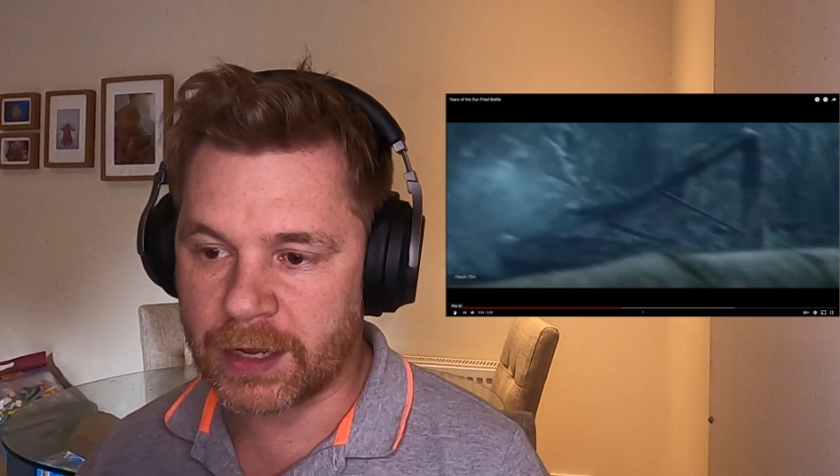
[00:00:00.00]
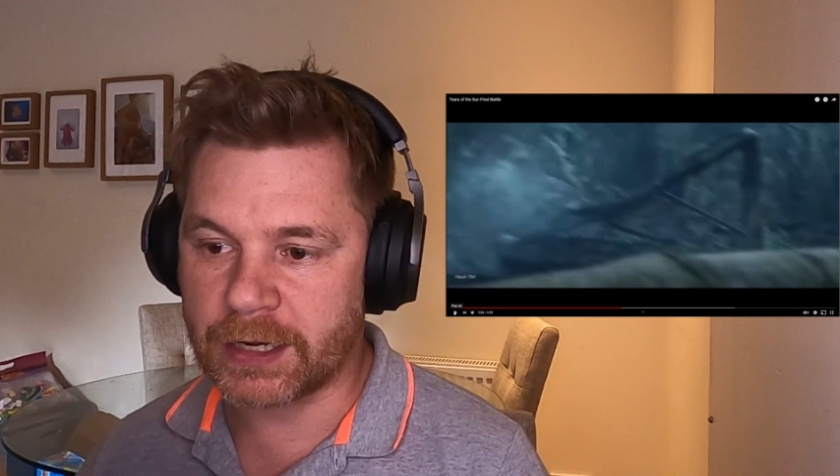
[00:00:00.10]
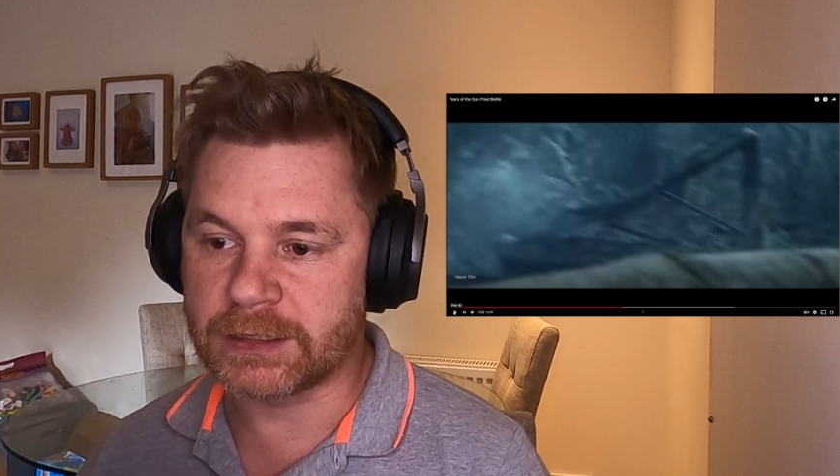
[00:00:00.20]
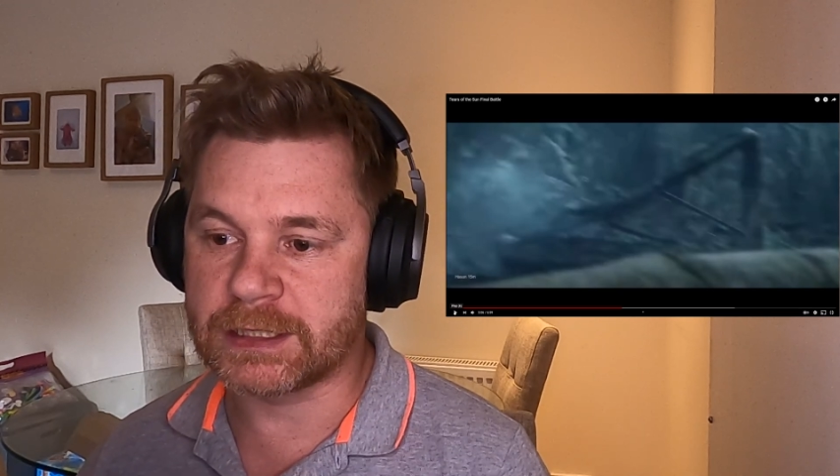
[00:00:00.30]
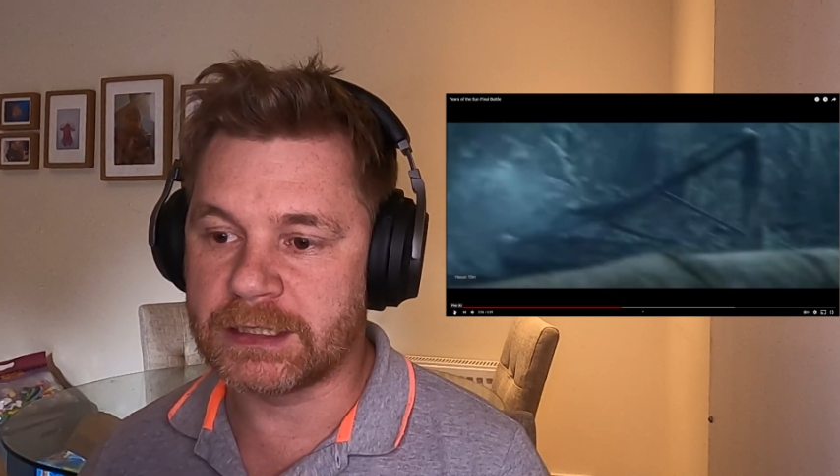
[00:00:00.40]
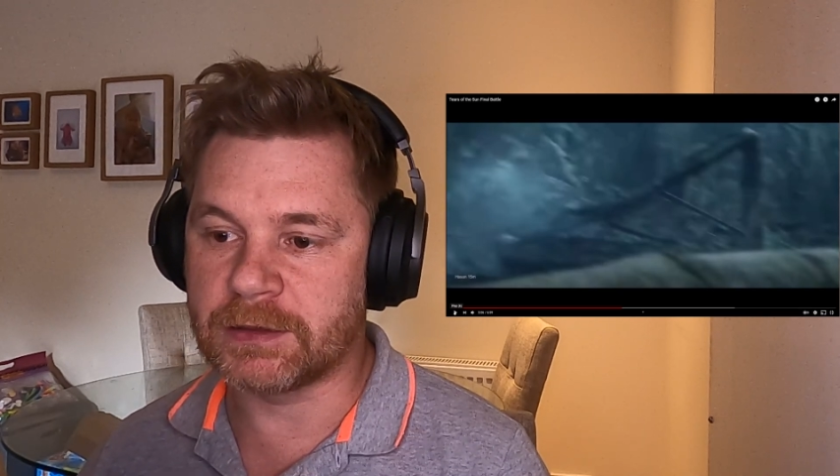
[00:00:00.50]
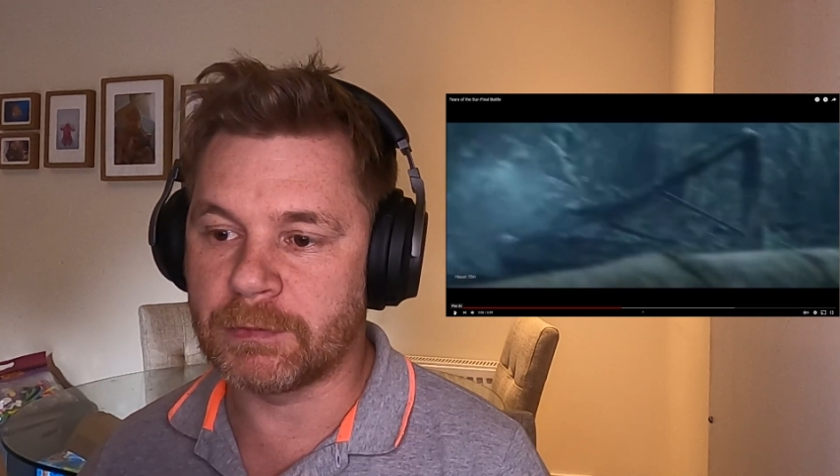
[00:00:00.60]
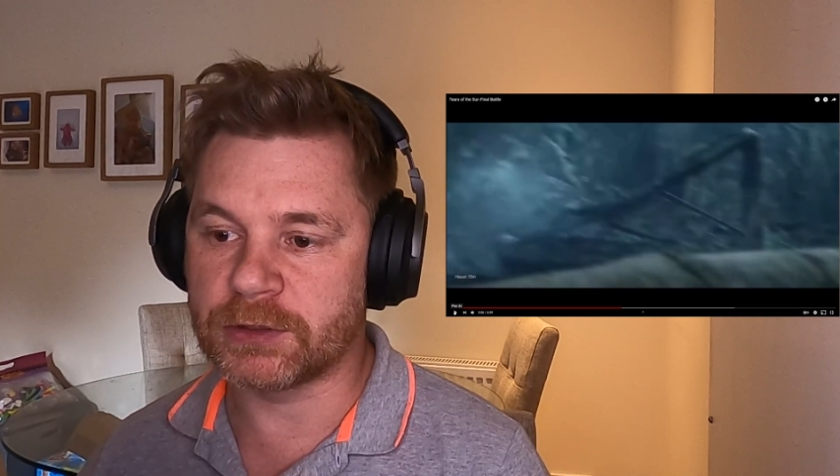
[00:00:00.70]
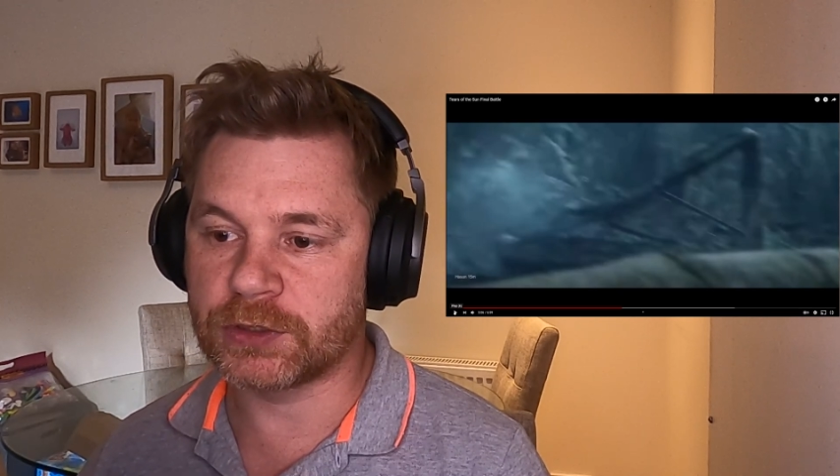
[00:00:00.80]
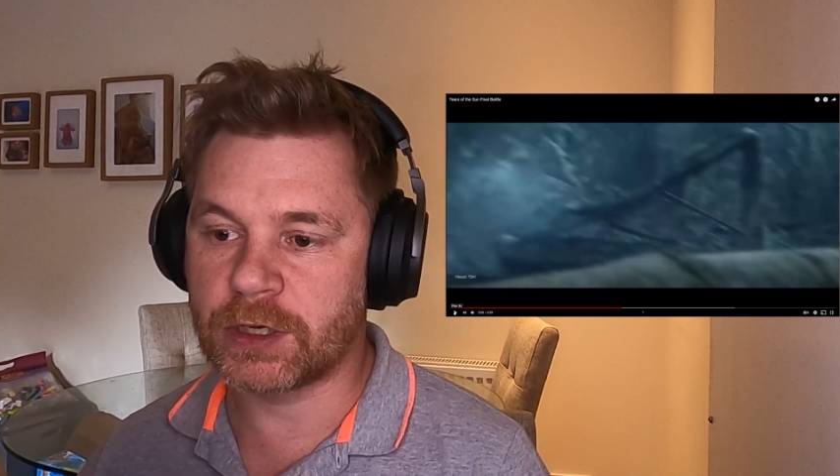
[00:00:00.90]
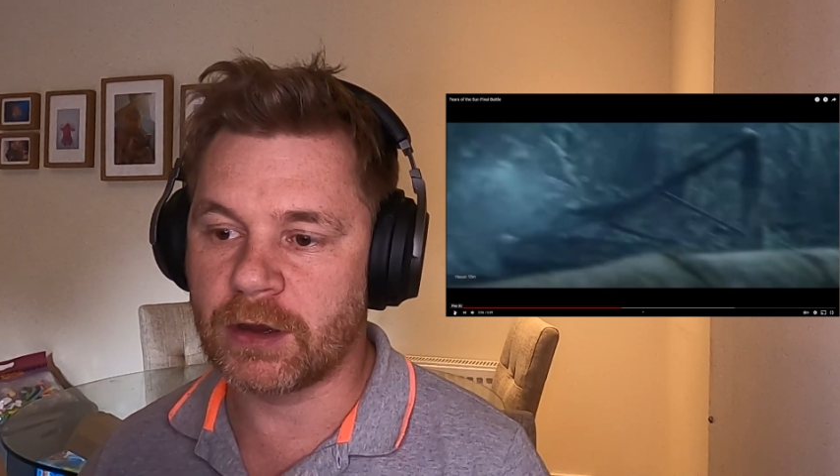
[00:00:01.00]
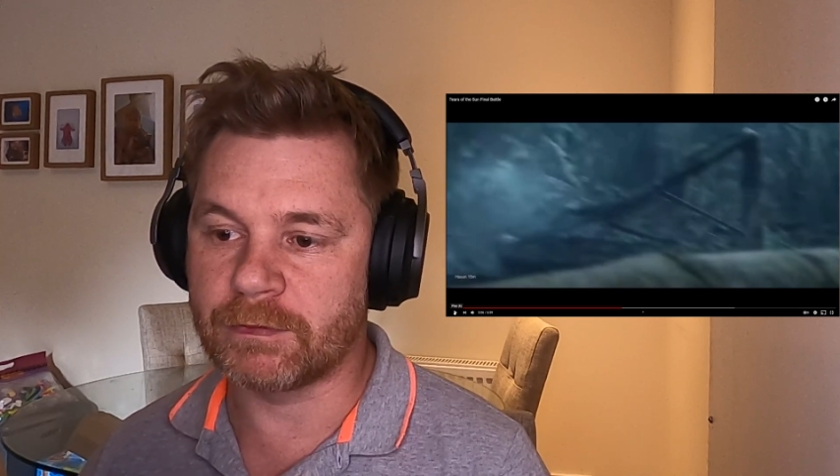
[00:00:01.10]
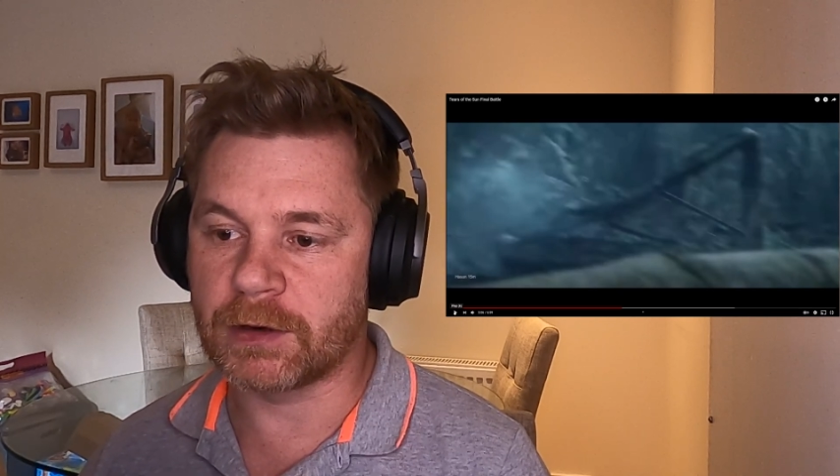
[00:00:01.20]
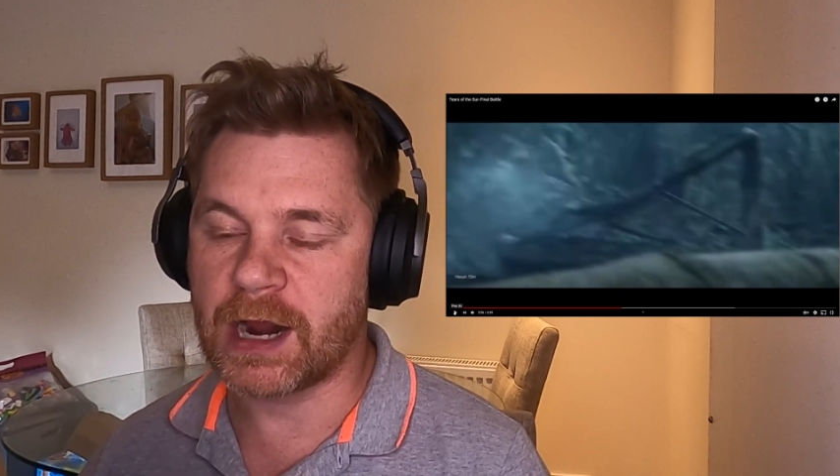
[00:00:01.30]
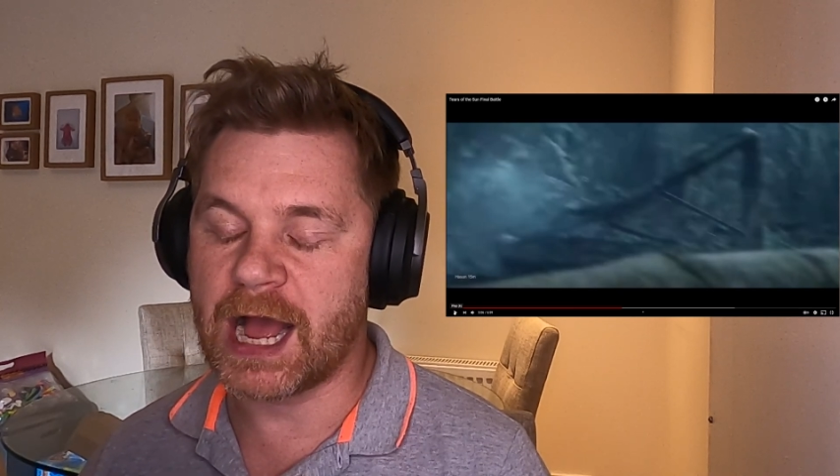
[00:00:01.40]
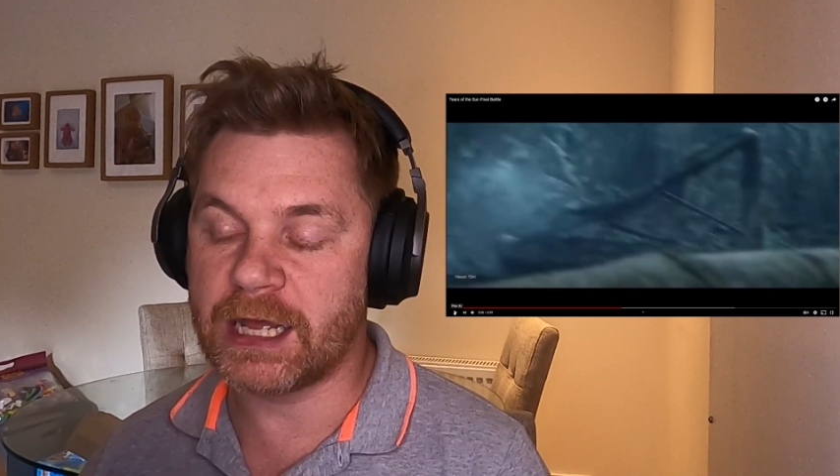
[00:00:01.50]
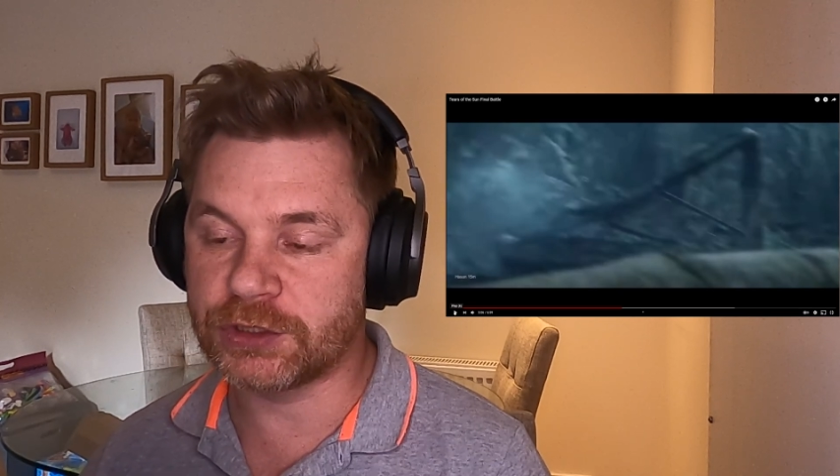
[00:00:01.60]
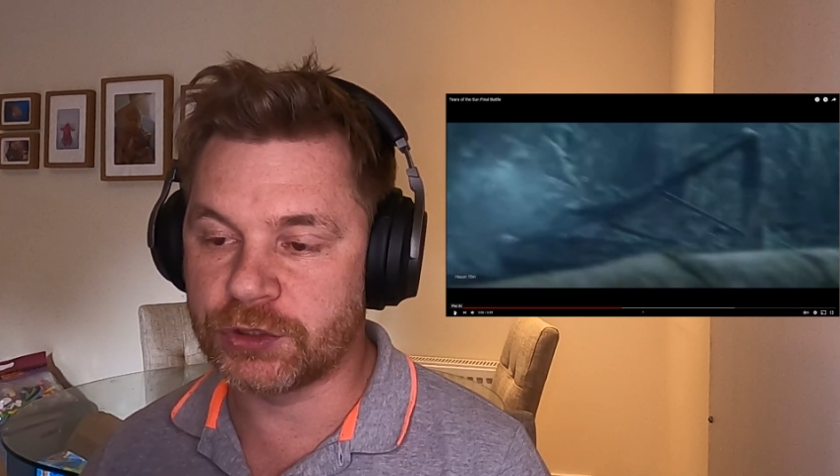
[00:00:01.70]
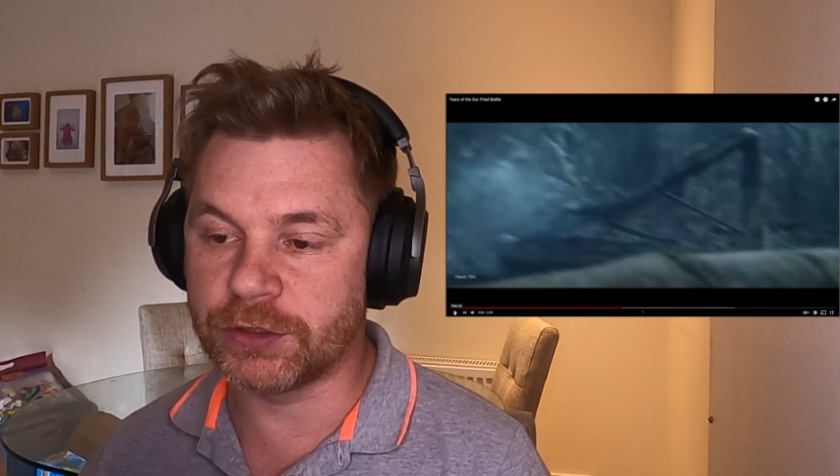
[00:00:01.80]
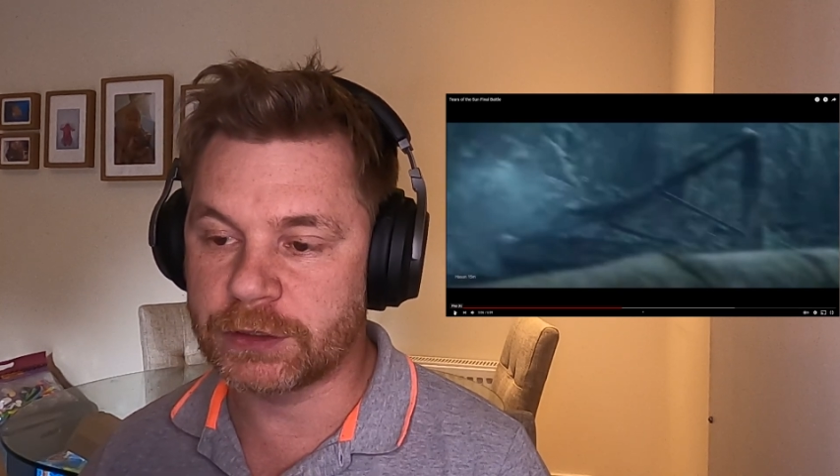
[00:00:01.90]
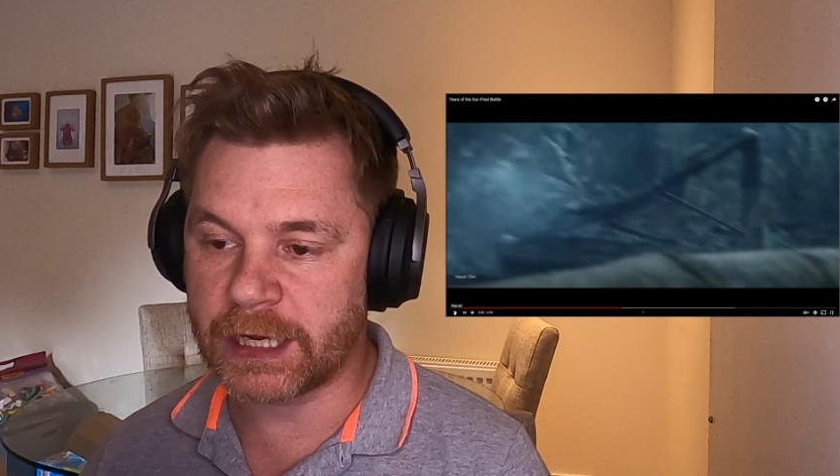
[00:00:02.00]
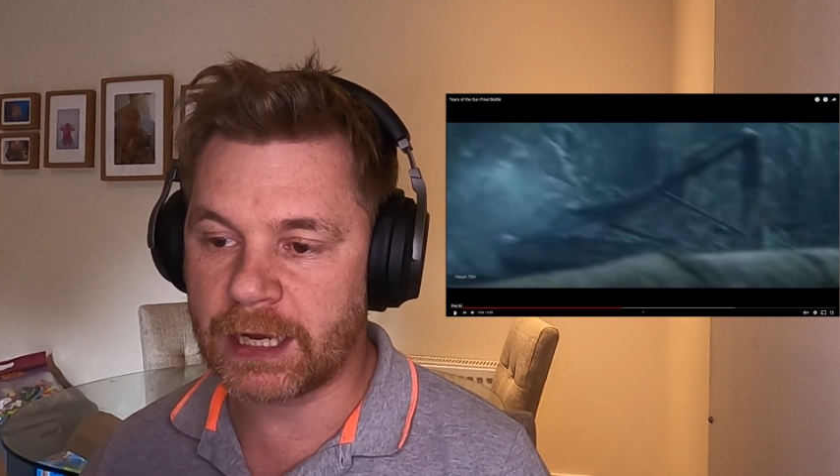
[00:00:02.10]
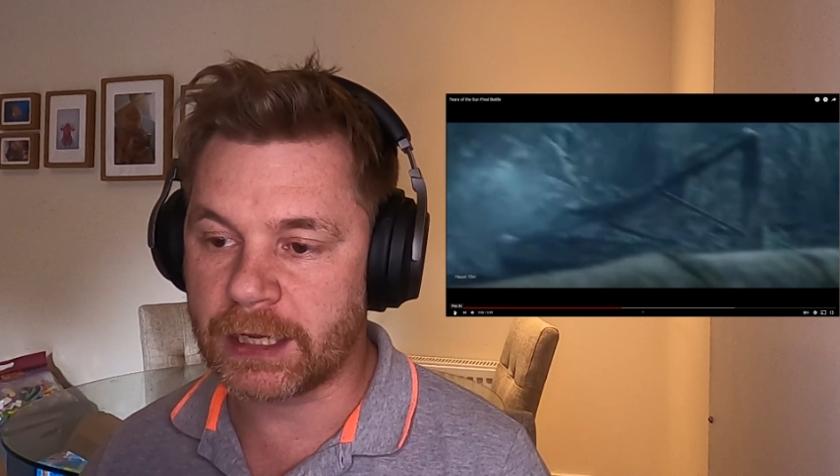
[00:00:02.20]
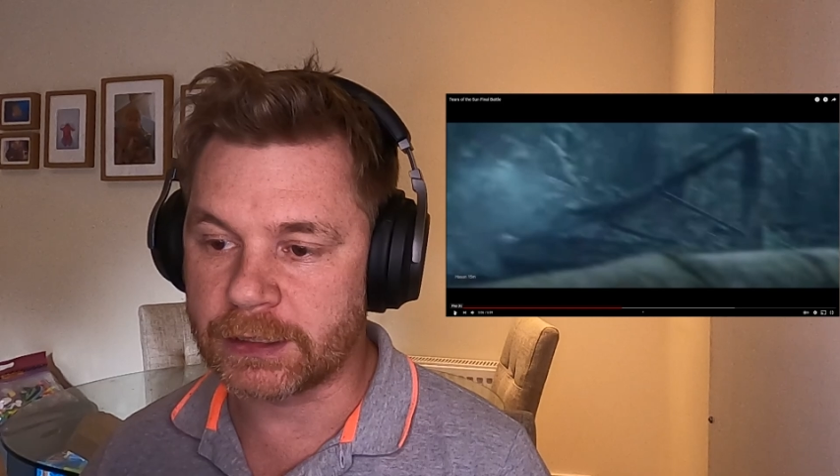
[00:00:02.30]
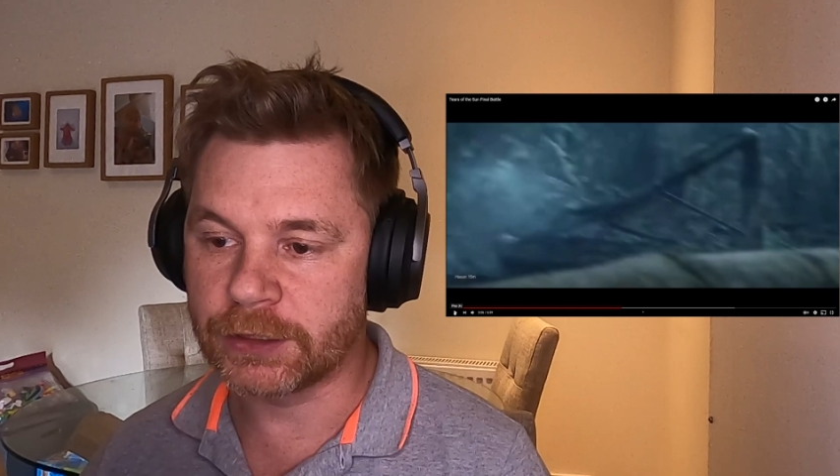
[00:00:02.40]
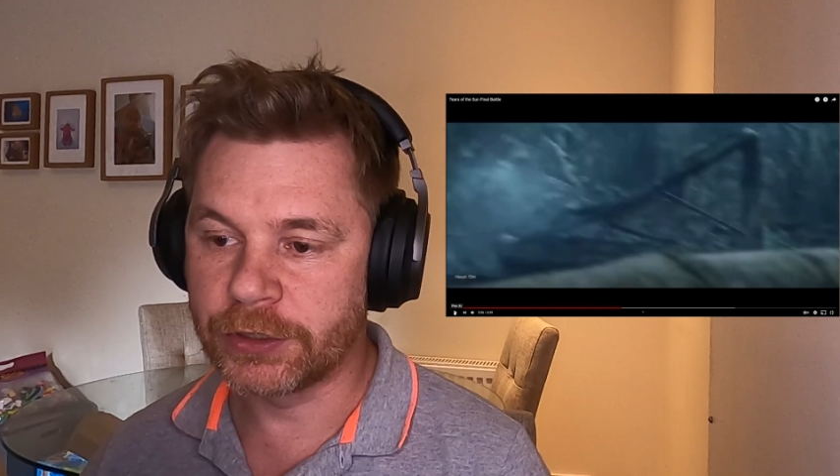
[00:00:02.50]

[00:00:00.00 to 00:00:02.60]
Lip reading: and as into much cover as you can.